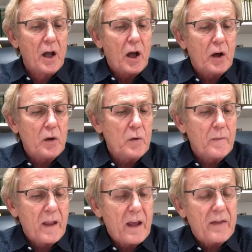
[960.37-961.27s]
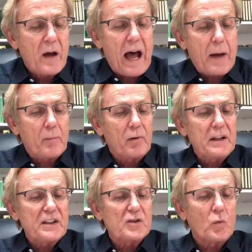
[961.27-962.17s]
who the high
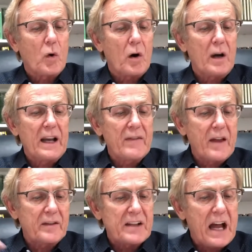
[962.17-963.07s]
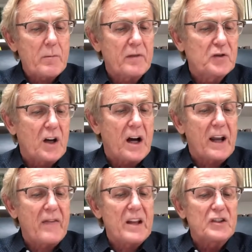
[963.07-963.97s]
priests were in that time of John,
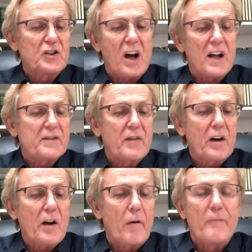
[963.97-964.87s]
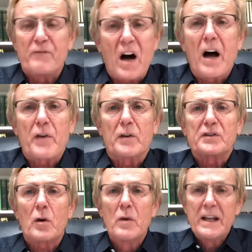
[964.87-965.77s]
and then John's very own father.
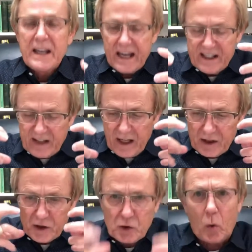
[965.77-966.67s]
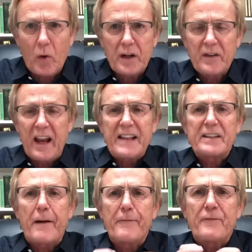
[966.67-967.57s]
So he's the historian that has to
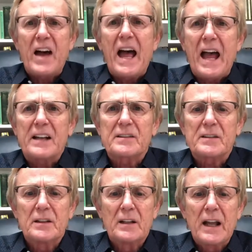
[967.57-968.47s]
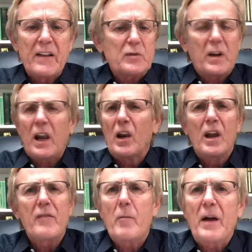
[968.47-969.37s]
have facts. That's what I
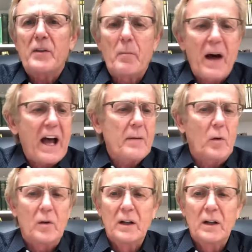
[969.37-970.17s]
love about the Bible.